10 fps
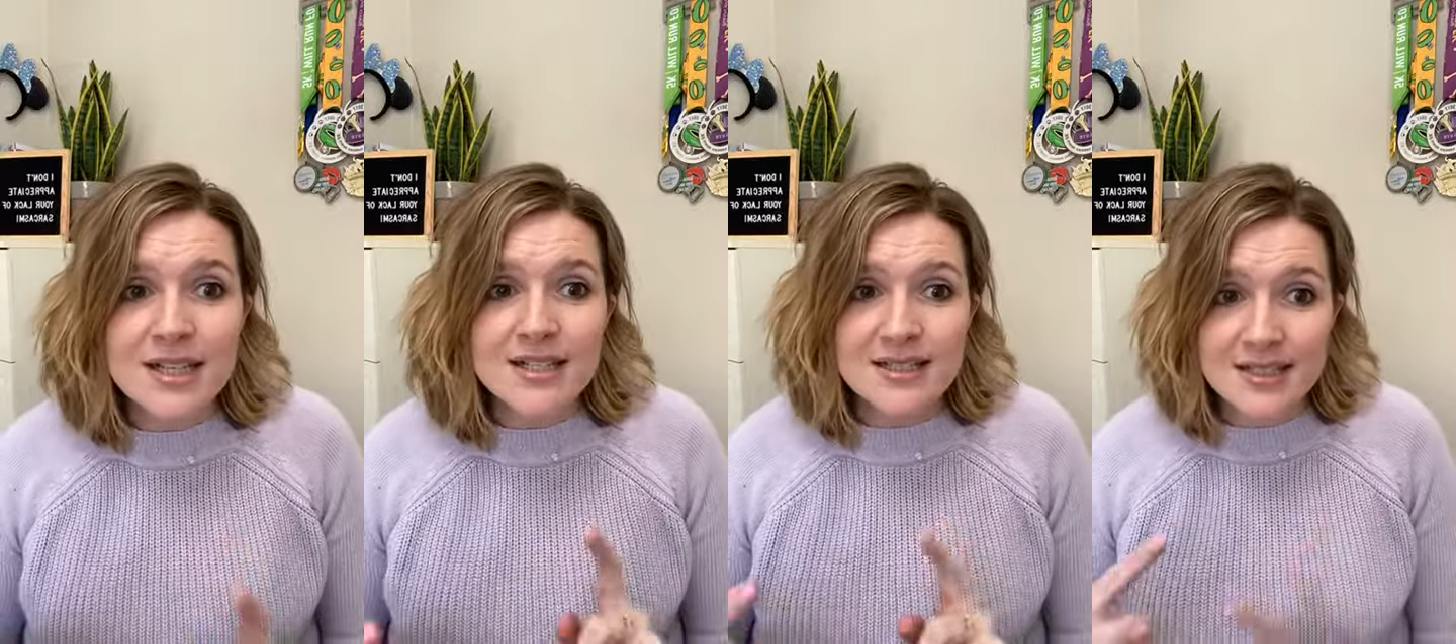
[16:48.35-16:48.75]

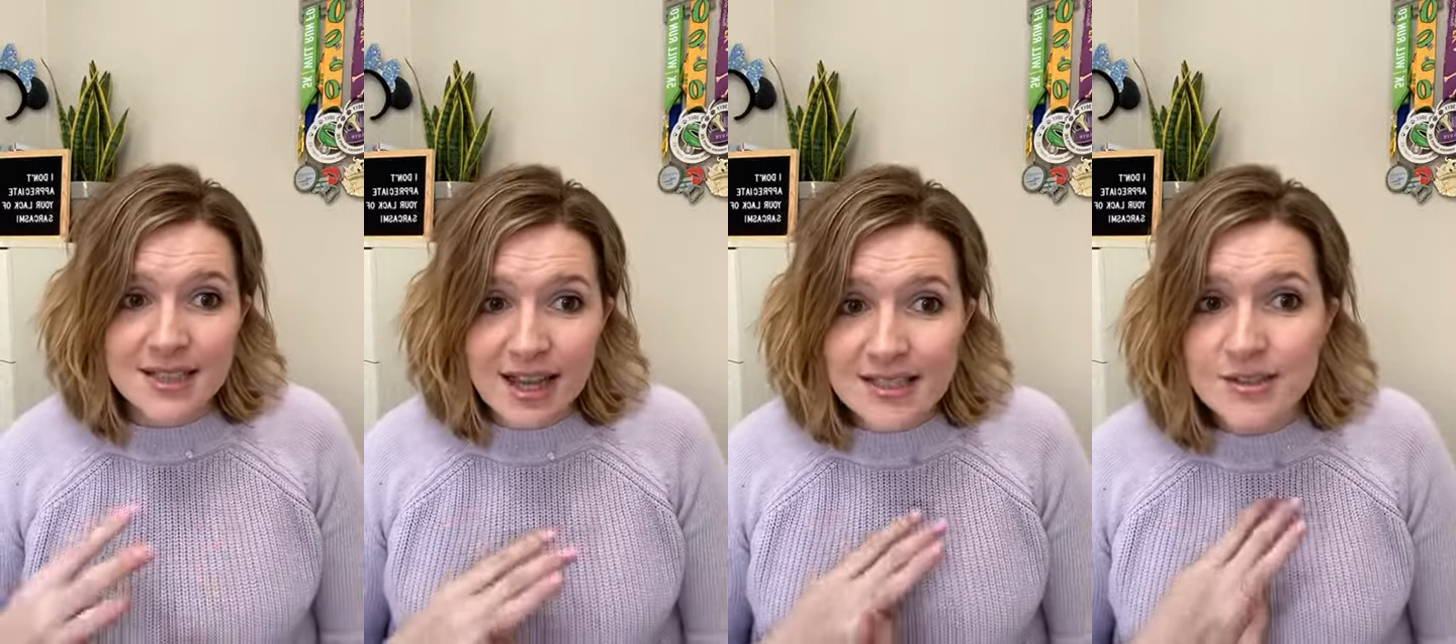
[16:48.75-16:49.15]

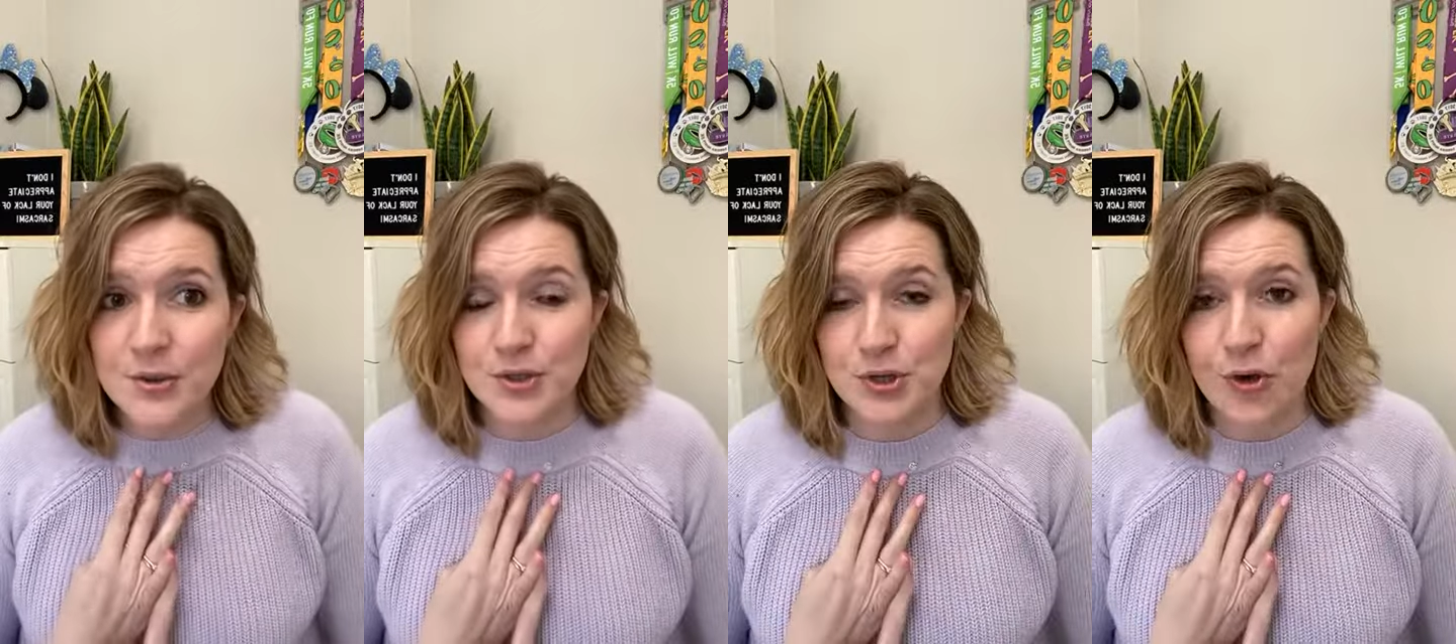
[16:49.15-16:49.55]
stay
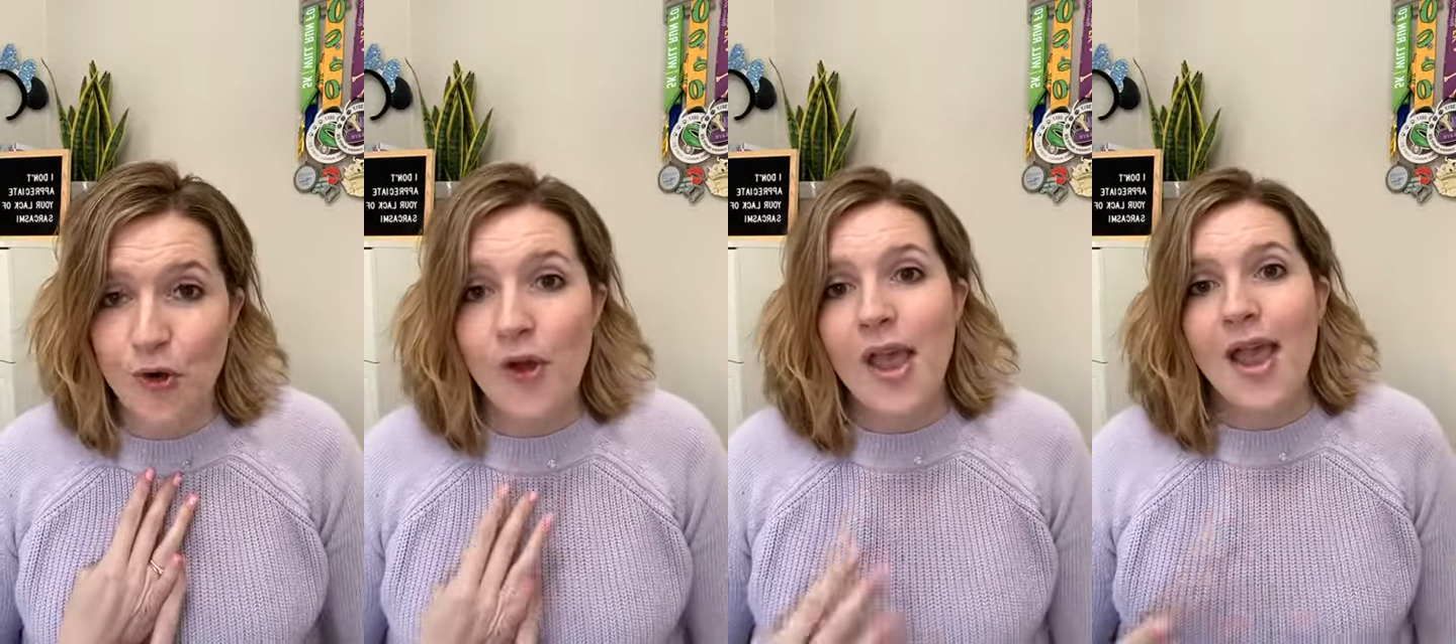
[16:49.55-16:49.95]

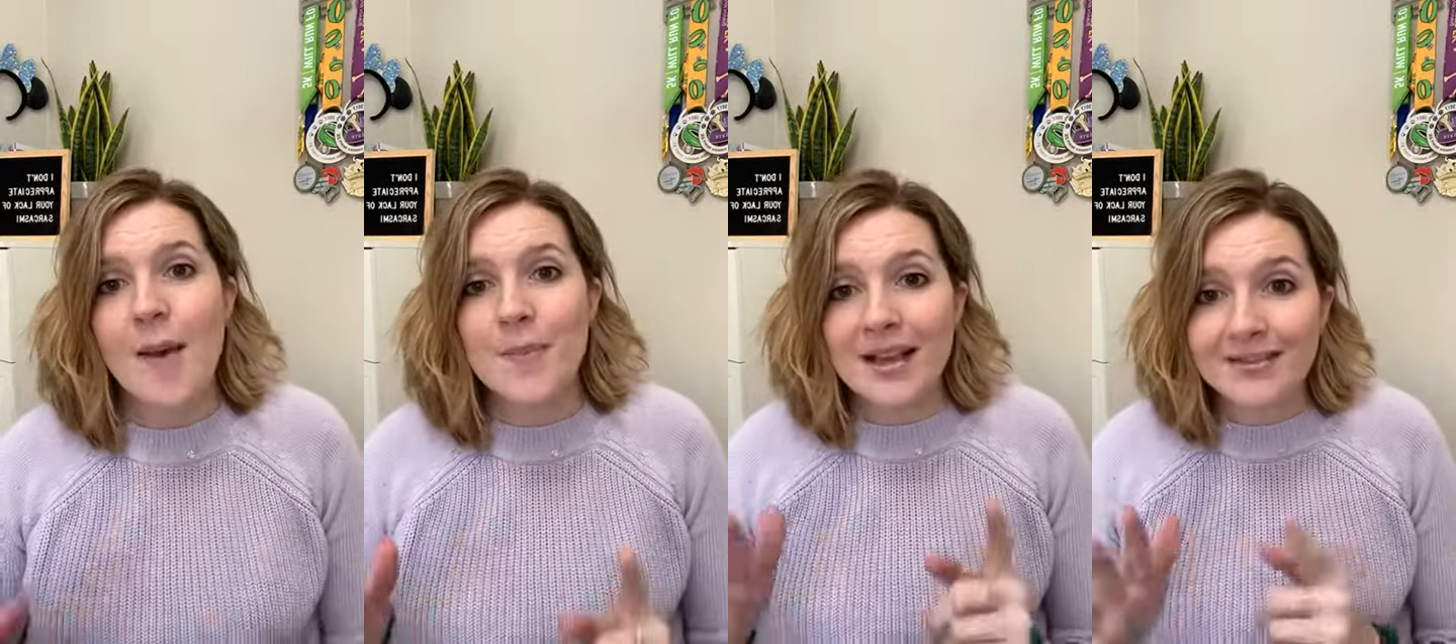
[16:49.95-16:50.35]
social. And my